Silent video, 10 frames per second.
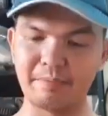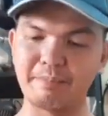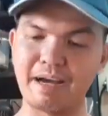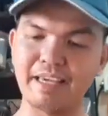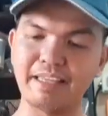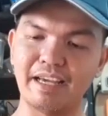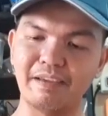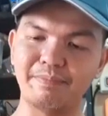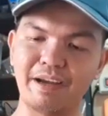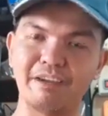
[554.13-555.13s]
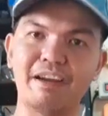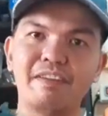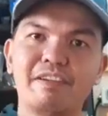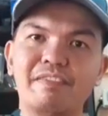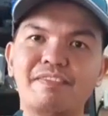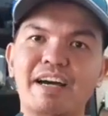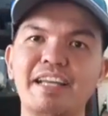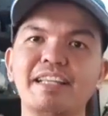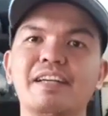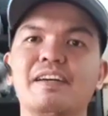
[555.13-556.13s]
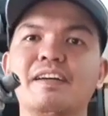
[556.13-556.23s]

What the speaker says: Makita impact driver of mine.